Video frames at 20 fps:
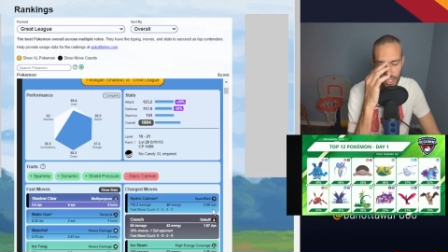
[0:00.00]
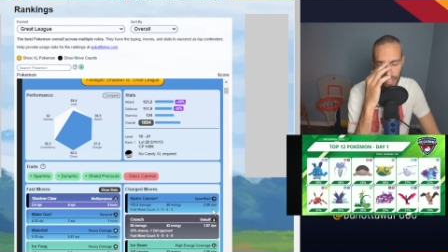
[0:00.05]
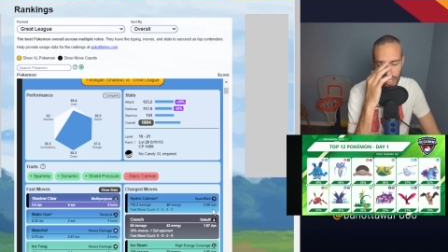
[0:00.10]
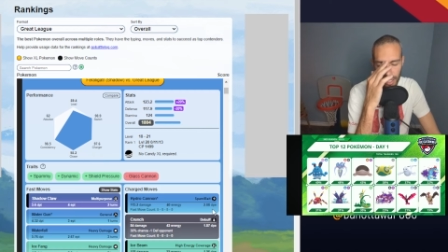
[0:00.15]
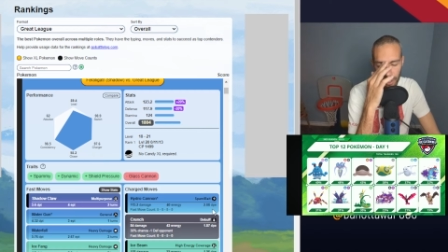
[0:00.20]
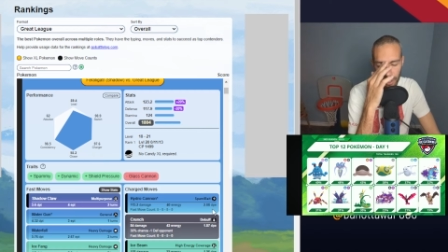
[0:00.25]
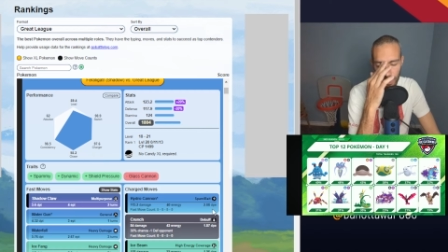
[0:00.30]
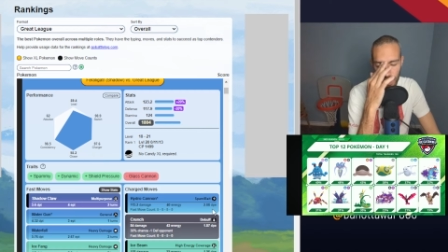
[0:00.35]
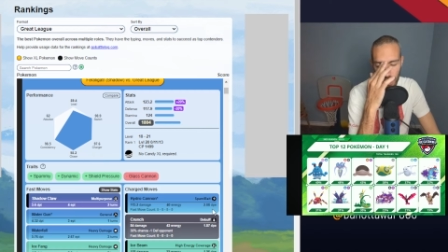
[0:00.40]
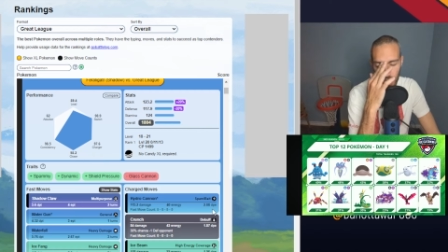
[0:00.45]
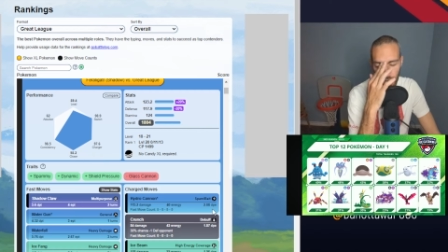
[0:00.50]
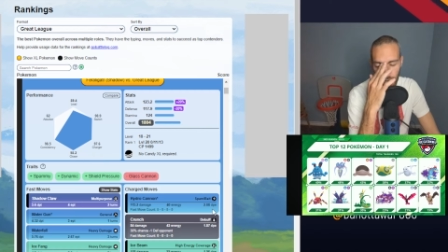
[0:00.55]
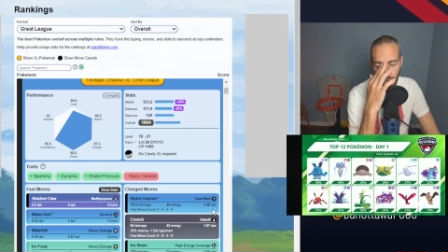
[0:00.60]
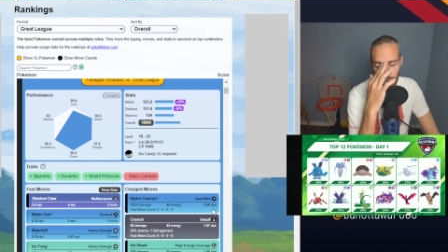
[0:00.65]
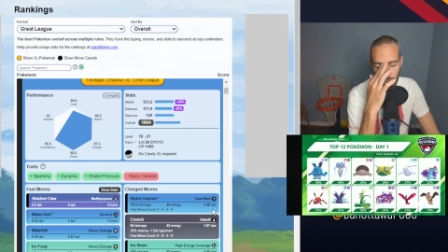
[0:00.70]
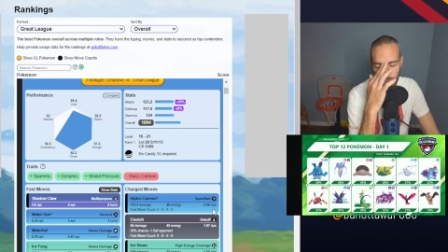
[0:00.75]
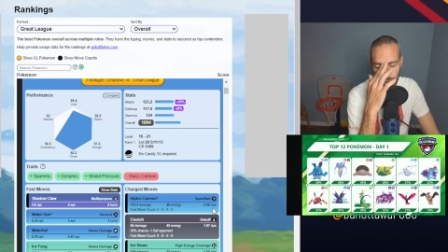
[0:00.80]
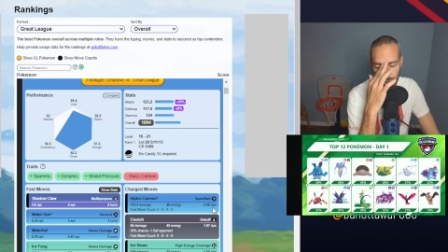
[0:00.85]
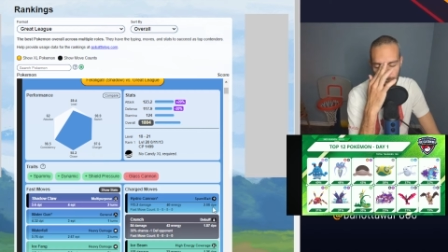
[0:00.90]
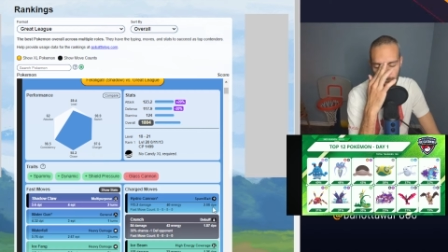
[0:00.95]
and doing
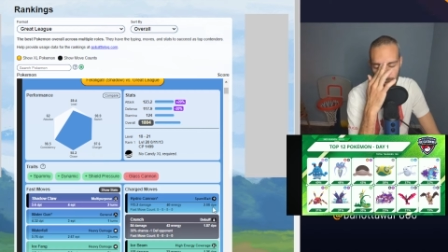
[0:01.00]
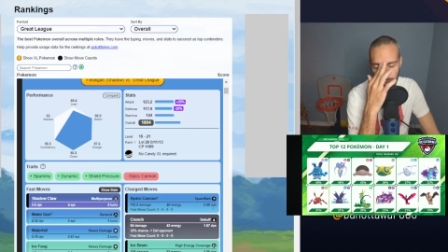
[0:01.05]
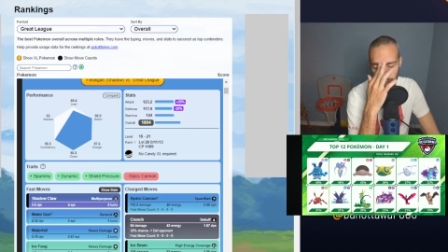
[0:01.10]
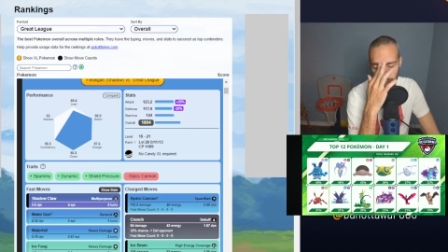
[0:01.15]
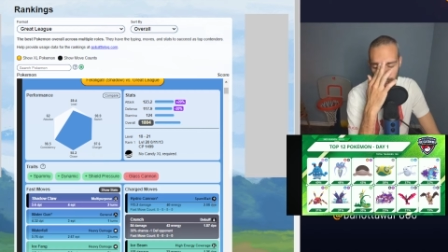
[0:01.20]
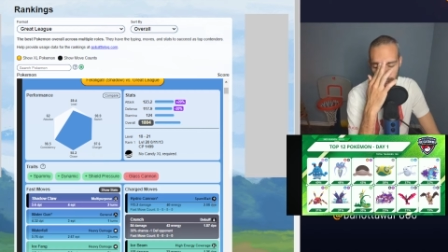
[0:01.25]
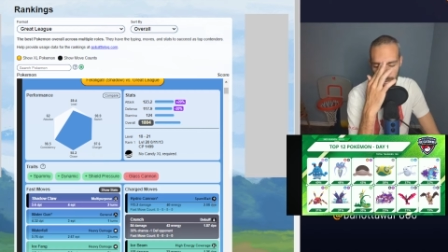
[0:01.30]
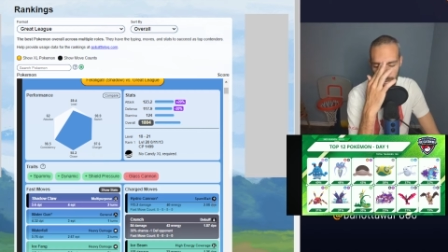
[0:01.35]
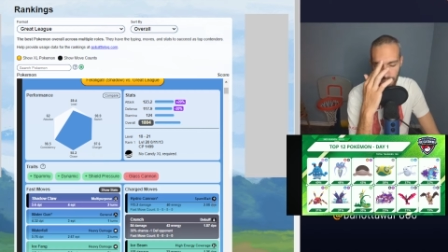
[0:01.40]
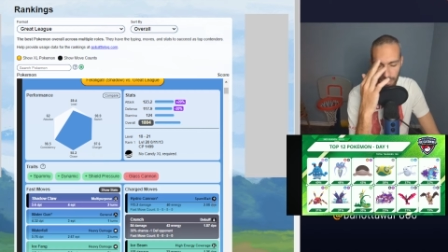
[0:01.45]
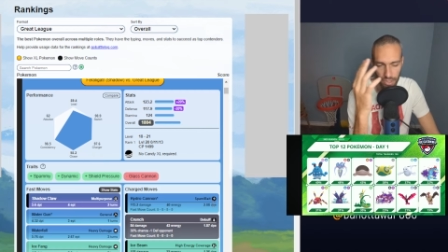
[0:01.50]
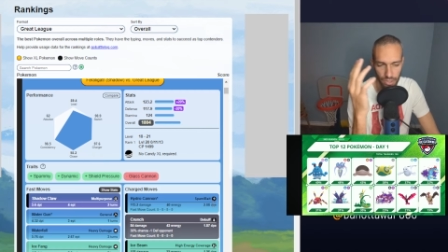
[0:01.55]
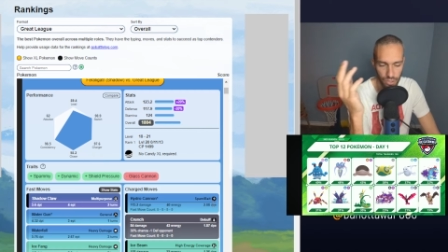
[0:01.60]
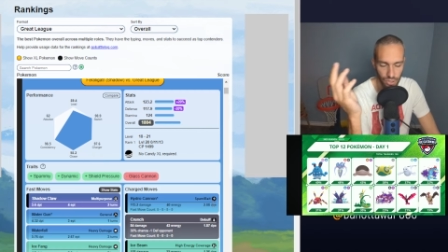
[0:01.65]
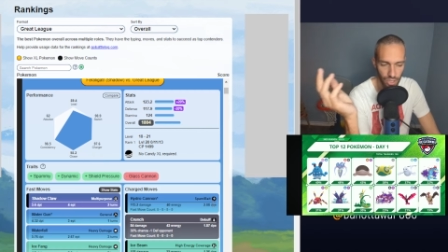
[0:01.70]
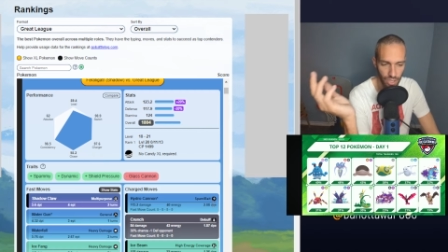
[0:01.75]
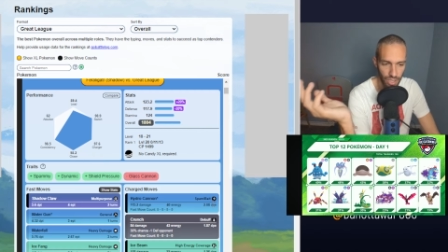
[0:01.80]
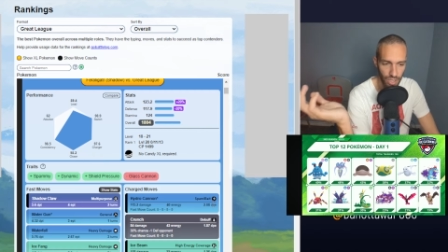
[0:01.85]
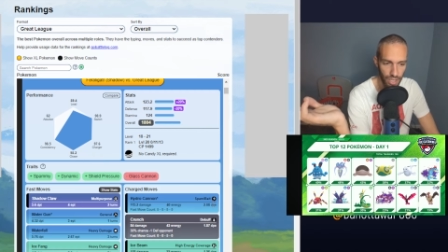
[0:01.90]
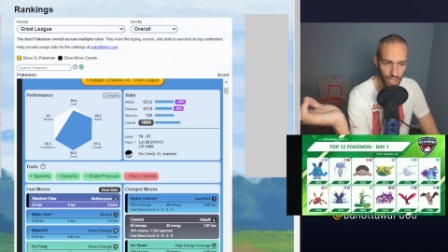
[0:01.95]
115 damage,
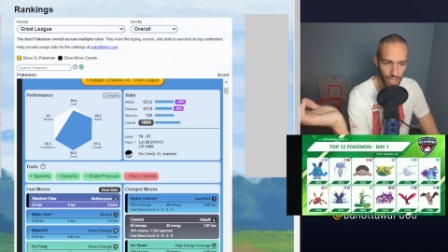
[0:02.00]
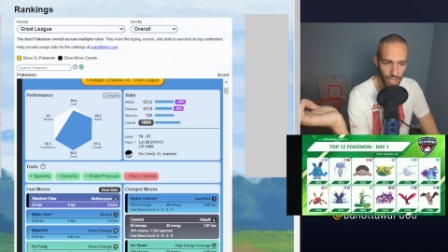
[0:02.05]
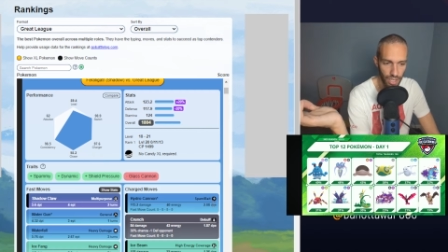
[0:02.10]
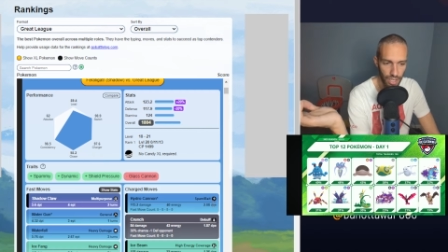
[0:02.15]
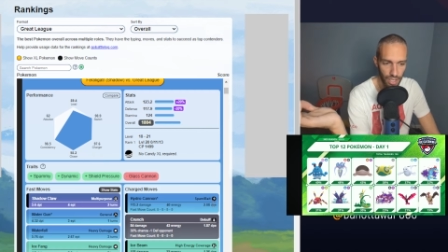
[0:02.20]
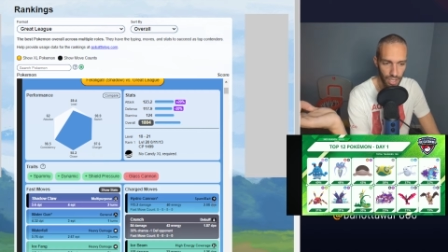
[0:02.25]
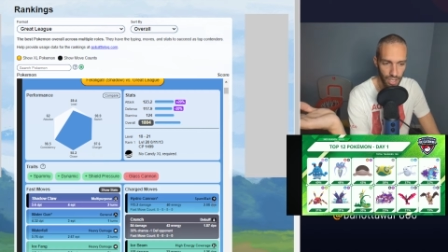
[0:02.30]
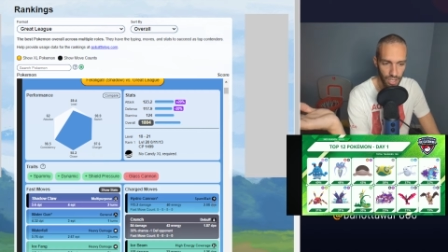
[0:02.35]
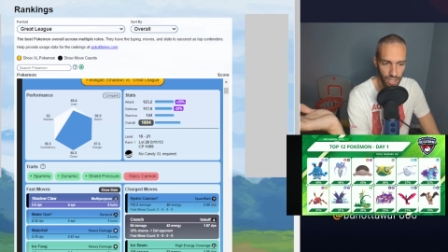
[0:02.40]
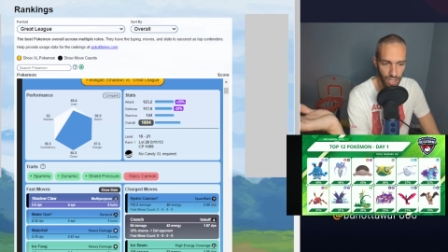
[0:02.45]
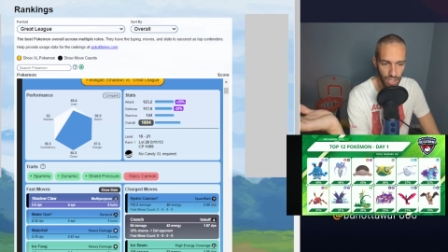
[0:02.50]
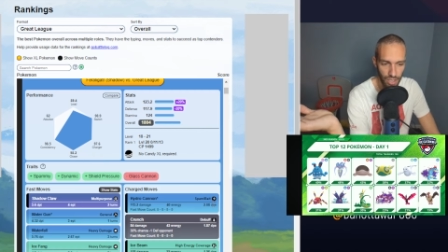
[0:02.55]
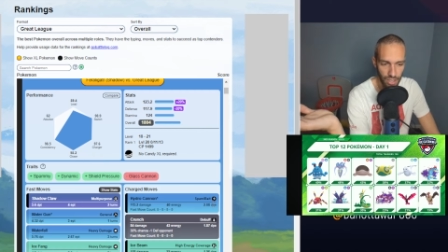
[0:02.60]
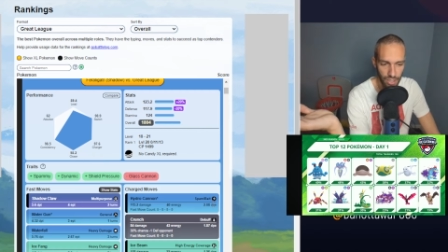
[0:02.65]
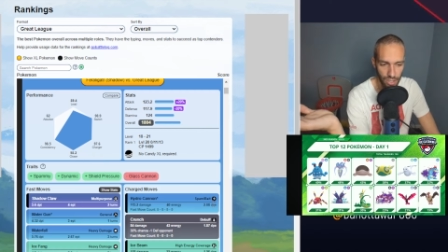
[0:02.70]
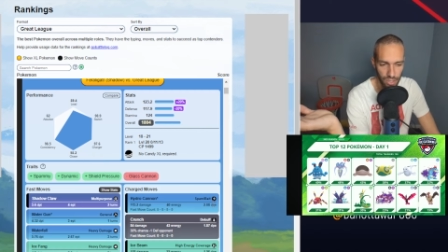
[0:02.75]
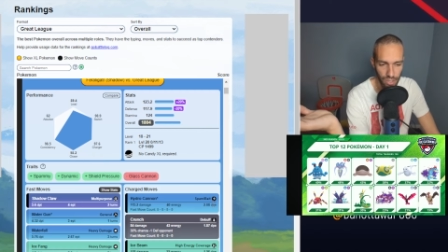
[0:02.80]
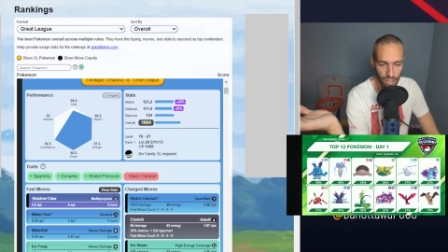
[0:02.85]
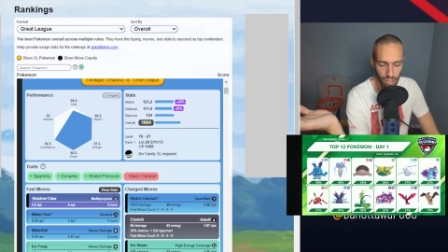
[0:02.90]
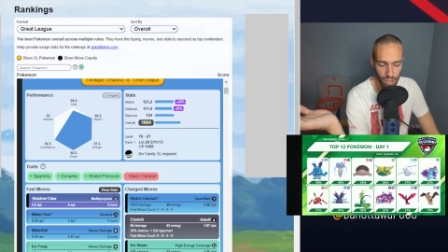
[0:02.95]

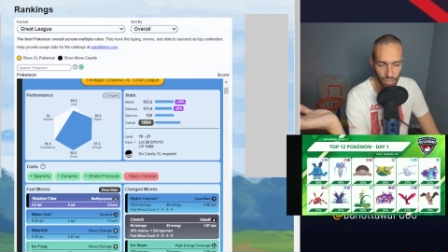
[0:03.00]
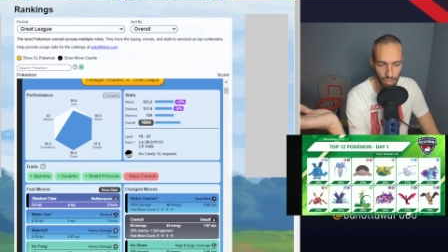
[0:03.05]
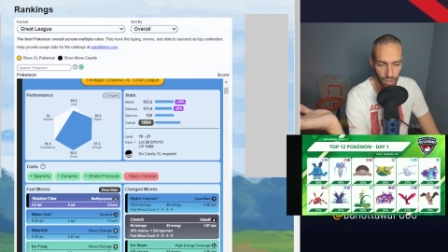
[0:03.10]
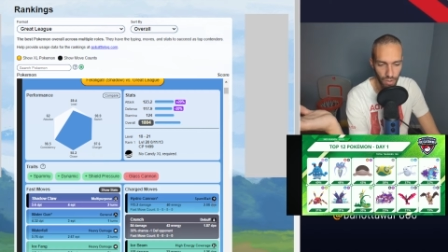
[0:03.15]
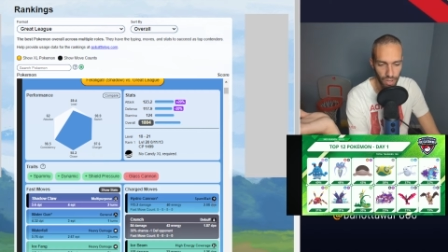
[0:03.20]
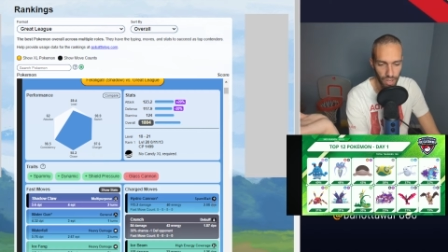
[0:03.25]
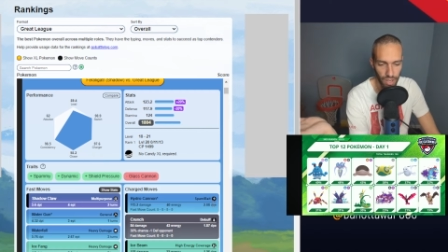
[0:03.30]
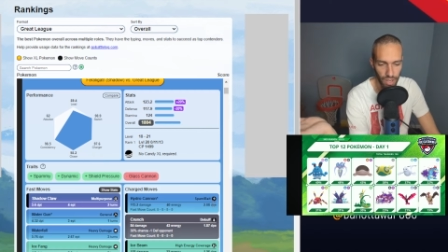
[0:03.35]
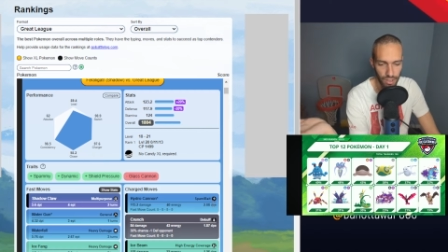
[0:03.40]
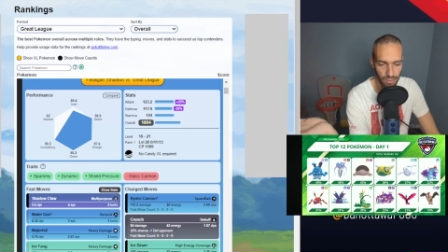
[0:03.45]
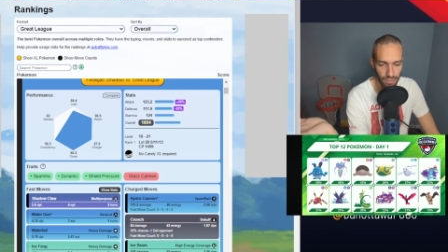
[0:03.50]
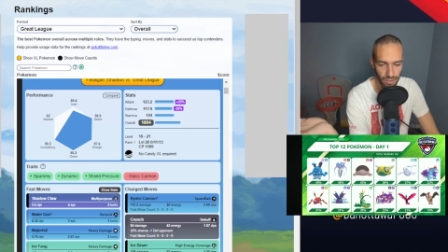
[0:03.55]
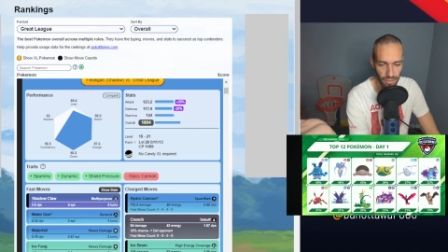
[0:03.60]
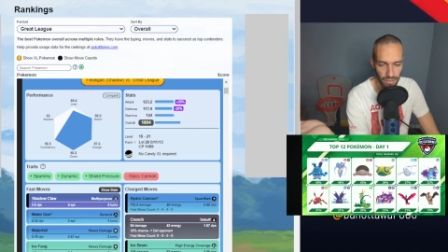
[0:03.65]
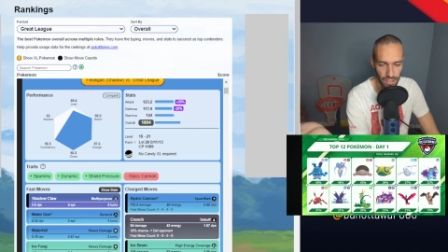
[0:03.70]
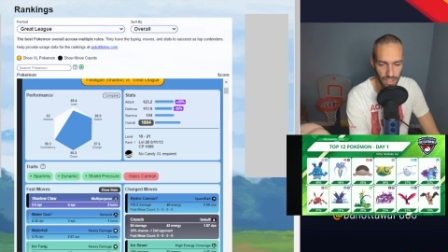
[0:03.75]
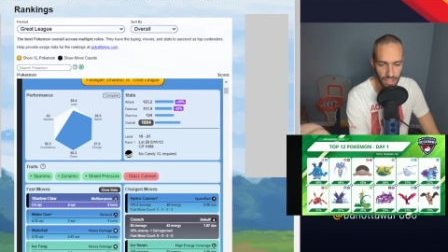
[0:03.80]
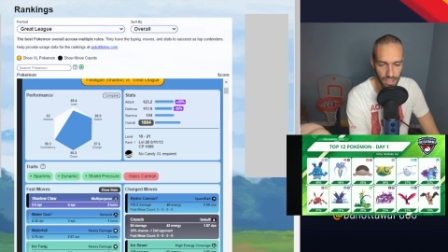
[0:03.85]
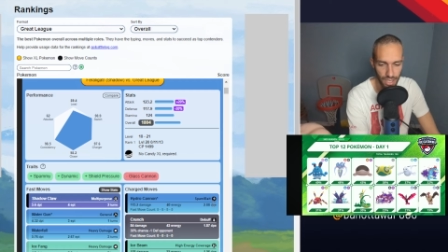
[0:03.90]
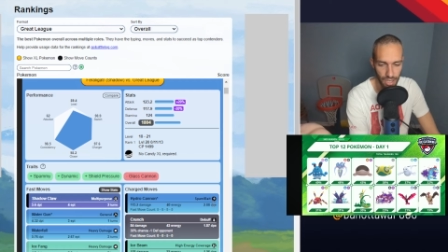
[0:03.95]
to throw out
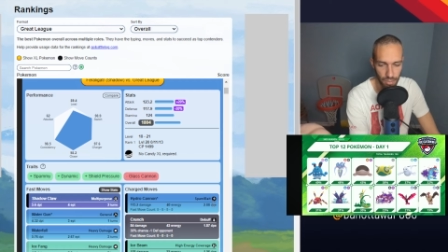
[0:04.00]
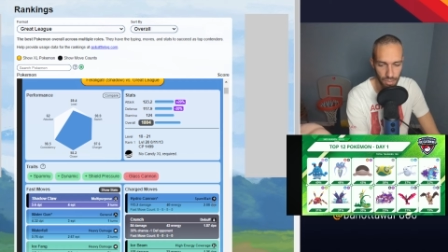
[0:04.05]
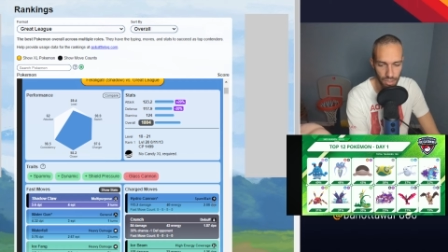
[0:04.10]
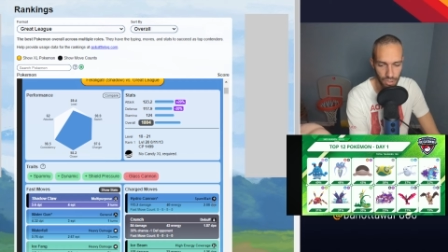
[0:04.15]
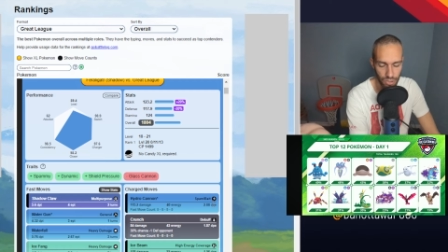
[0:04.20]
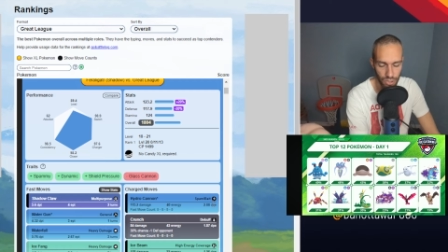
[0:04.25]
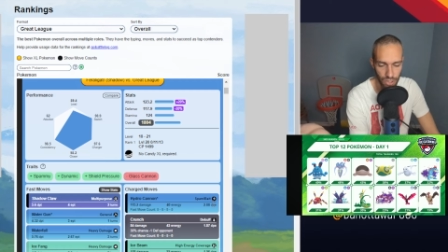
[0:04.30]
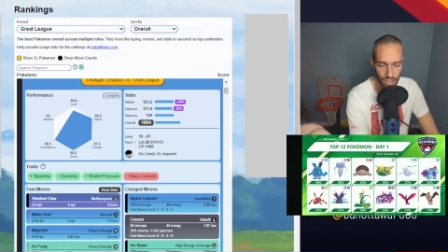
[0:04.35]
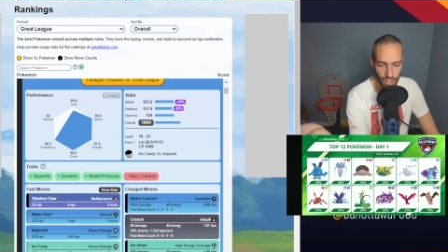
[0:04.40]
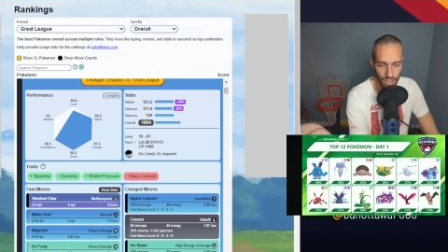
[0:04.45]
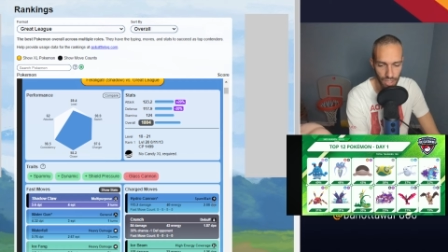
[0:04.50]
115 damage